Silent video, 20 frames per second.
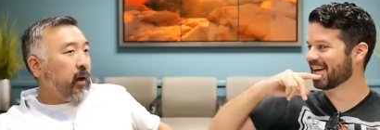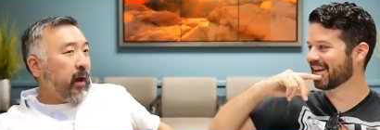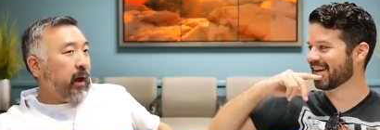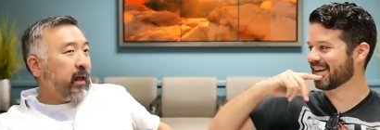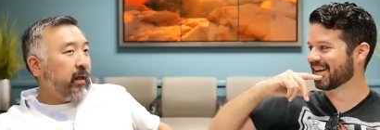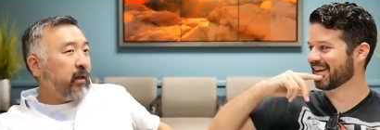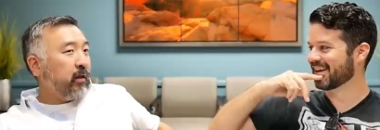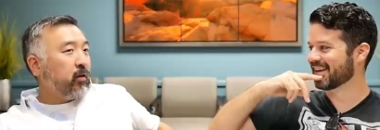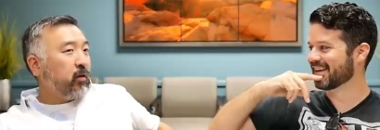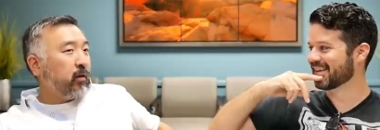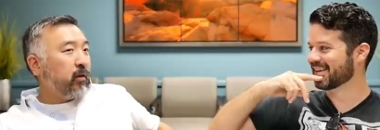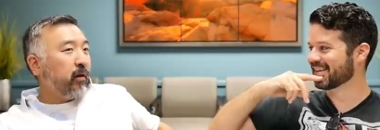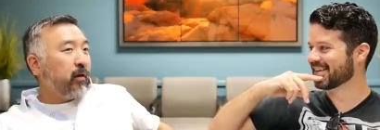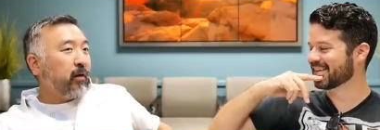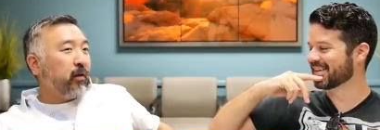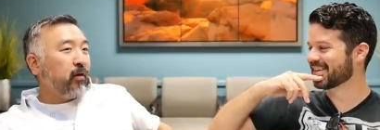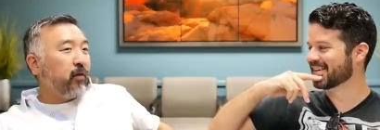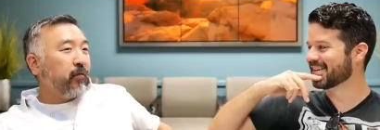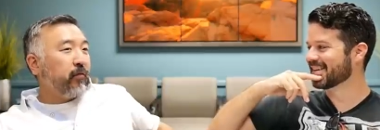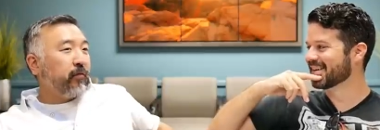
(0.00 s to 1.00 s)
Speaker 1: and you
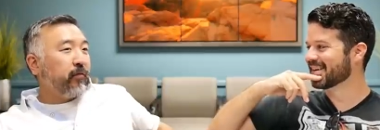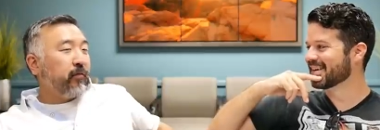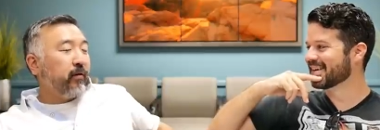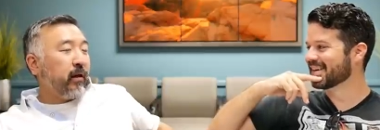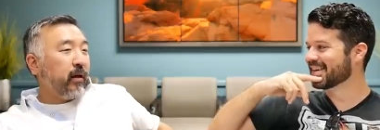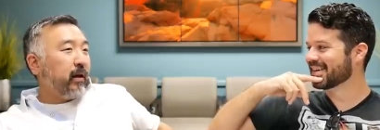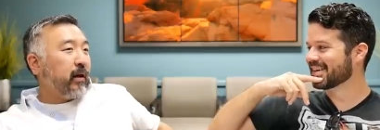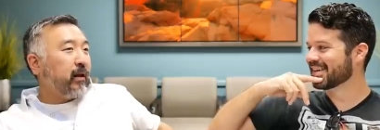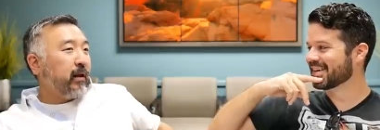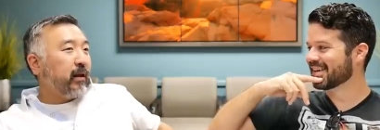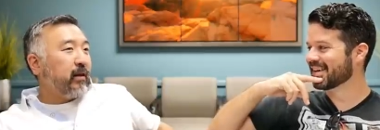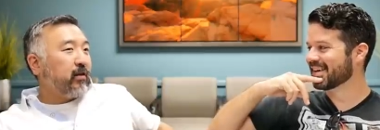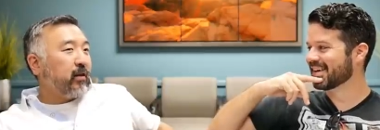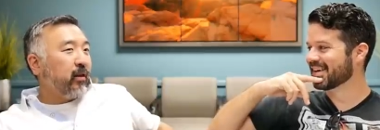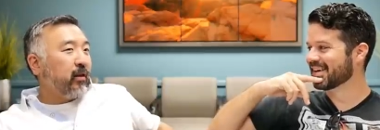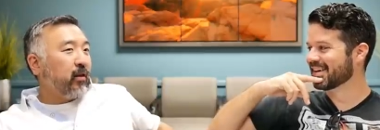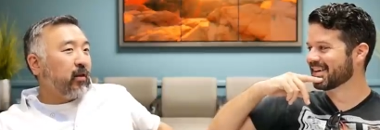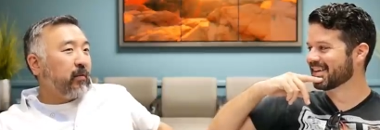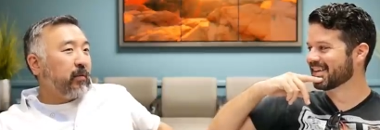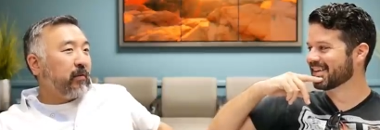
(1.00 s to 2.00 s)
you yeah, it is a
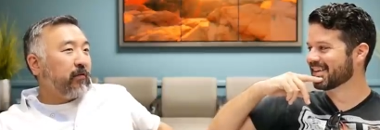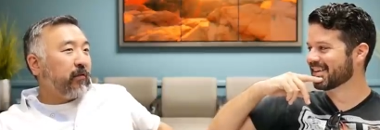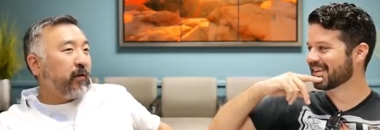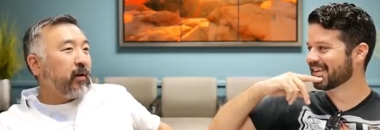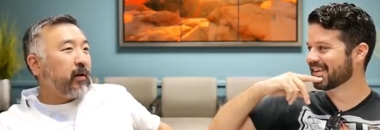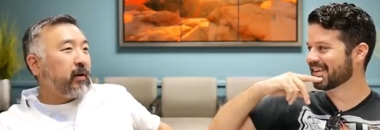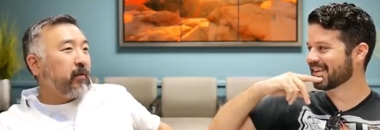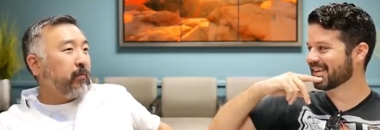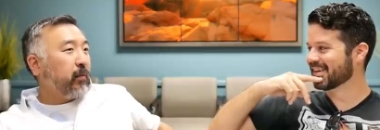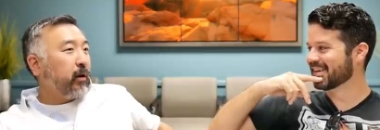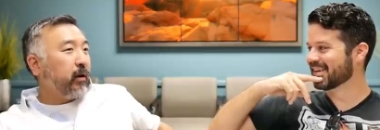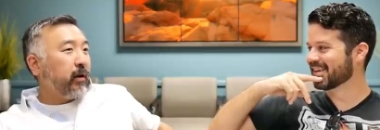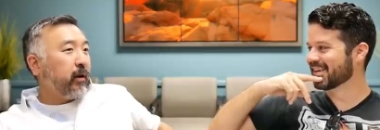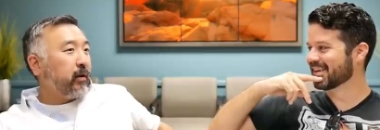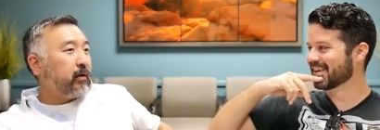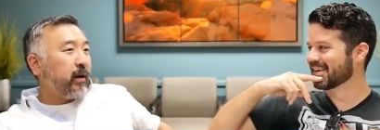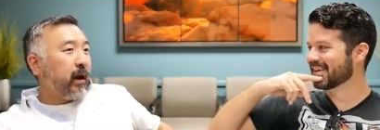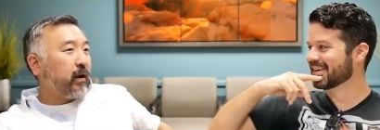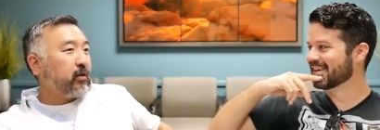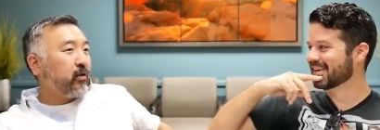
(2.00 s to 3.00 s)
little bit funny, but
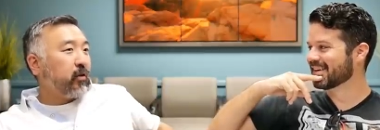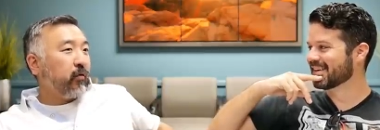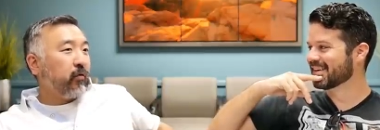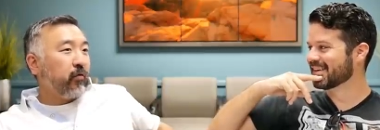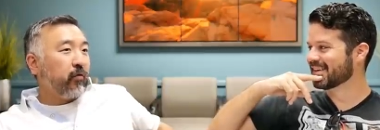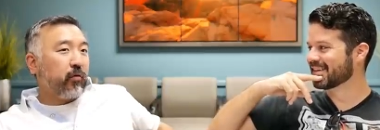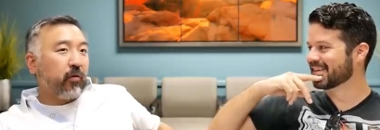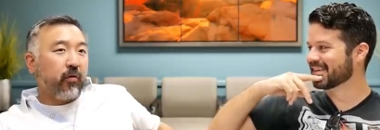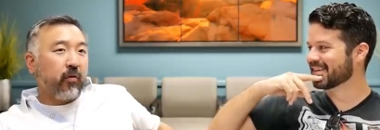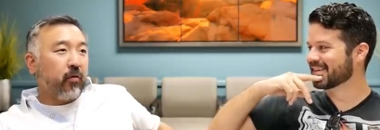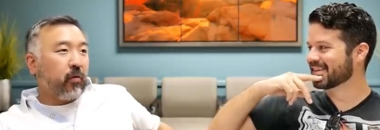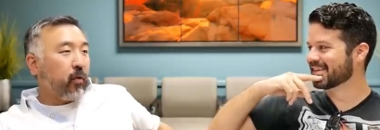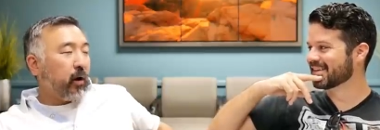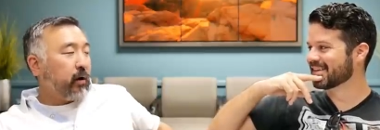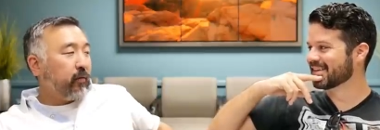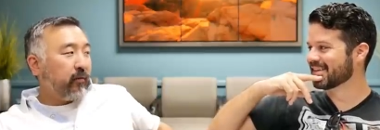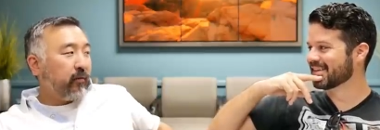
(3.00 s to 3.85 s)
it's actually quite